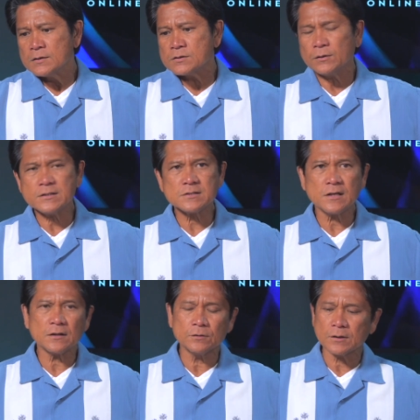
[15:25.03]
So let's
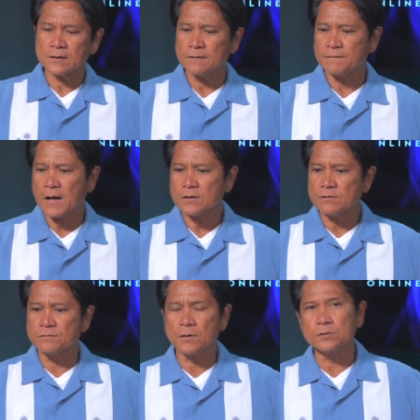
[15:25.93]
take a look at the
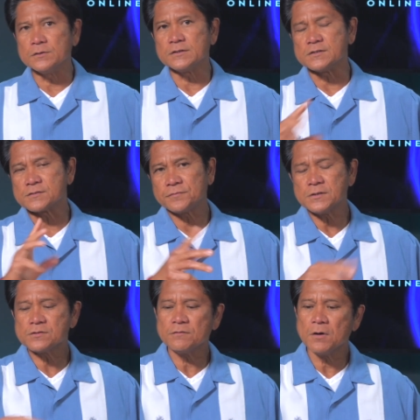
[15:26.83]
value of volunteers.
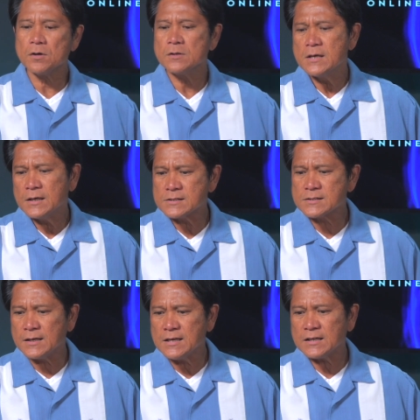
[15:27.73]
First of all,
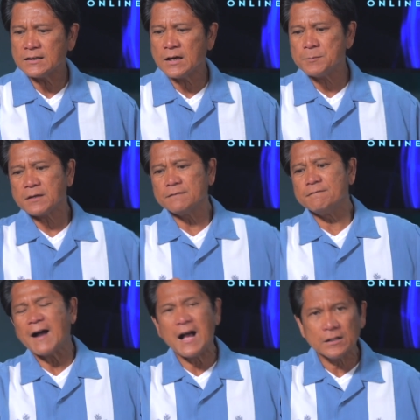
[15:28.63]
is the economic
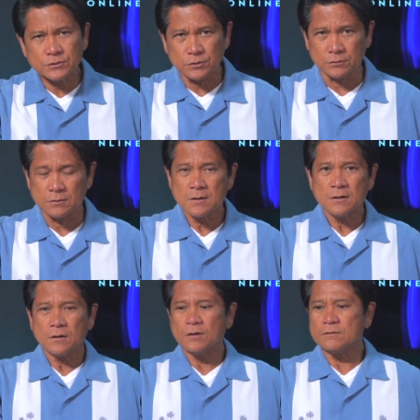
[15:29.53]
value
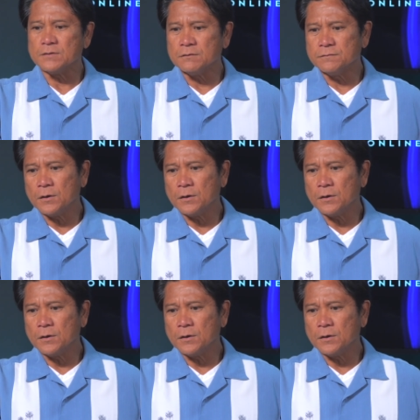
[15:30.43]
of